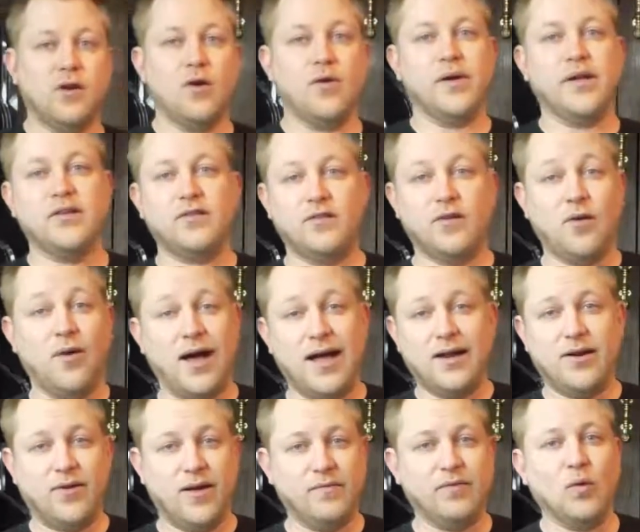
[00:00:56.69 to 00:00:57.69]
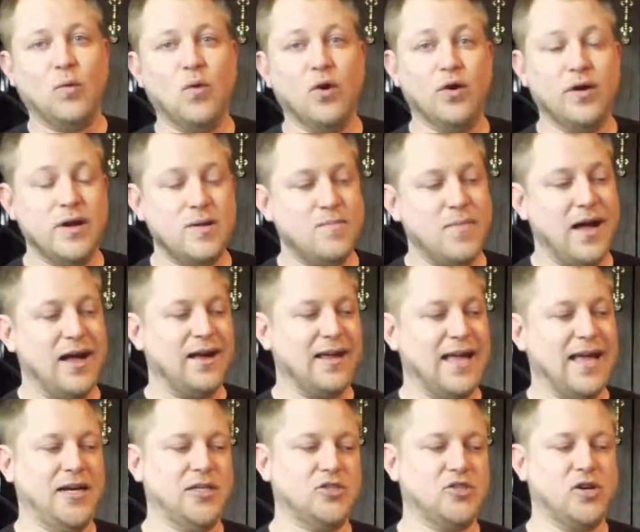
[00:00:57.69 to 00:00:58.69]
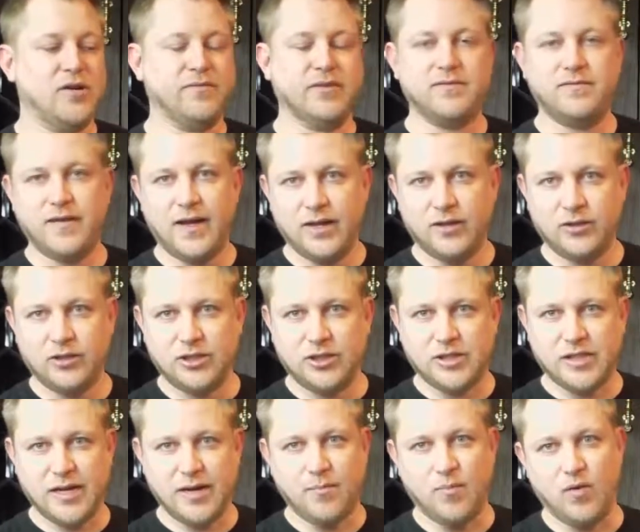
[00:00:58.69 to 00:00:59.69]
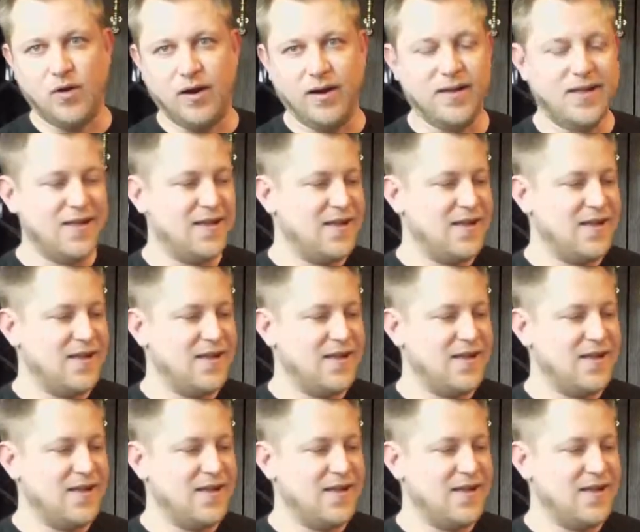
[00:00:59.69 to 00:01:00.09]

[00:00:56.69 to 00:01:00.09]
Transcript: going, so I don't have to worry about catastrophic failures anymore.